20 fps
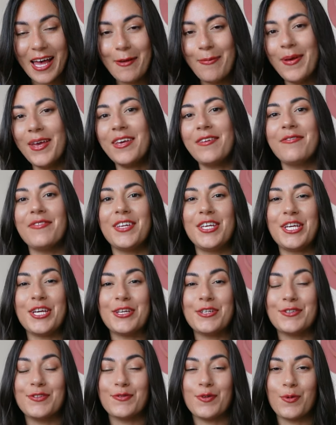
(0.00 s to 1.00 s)
I make
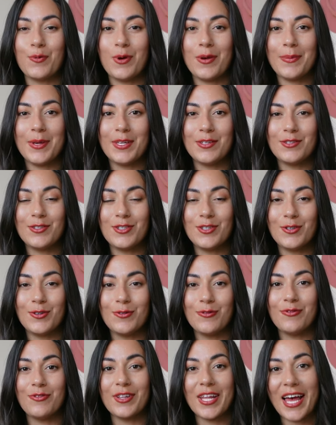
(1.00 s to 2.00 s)
videos for women
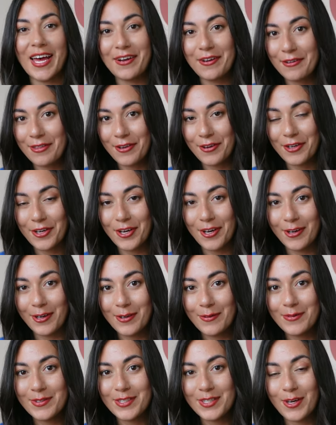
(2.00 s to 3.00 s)
to flatter their
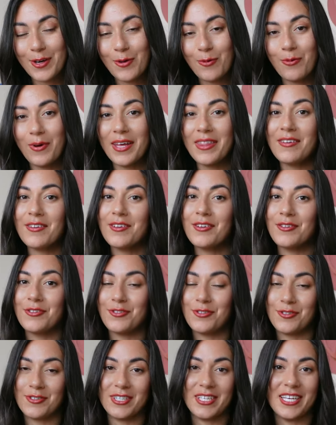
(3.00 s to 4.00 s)
curves, so whether you're
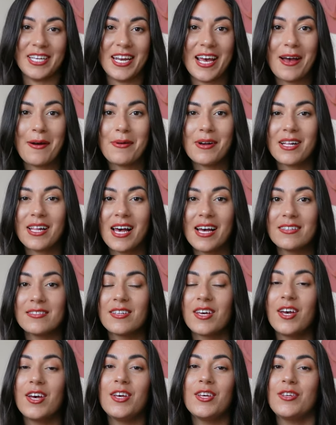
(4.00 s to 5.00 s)
truly an hourglass,
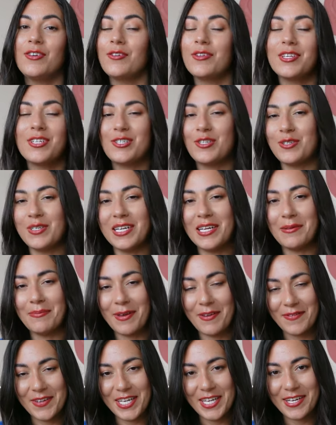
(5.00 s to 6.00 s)
you'll enjoy
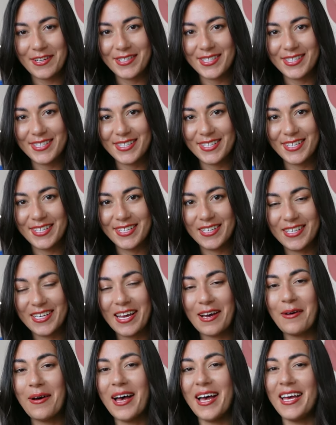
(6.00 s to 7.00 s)
my videos.
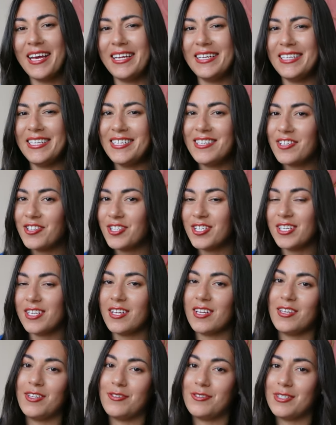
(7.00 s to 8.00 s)
Now I need to cheat
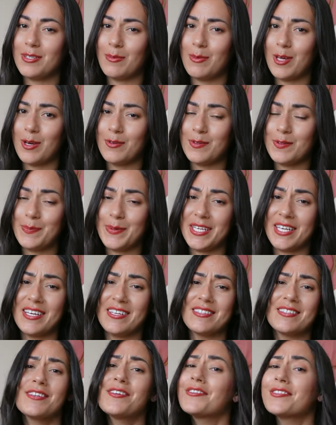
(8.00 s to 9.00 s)
and use some notes
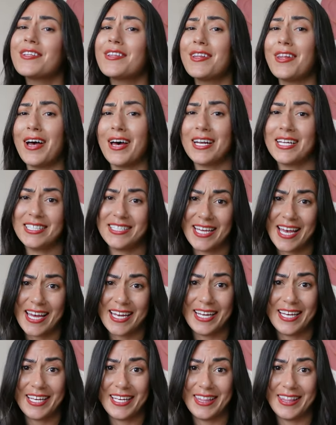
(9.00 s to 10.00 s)
because there's a lot of
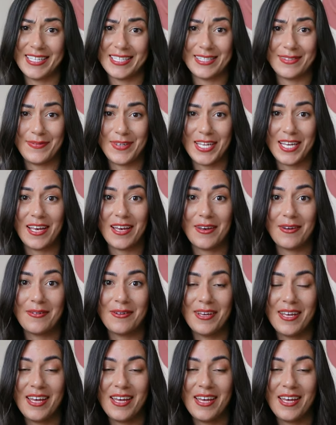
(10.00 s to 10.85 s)
data in this video.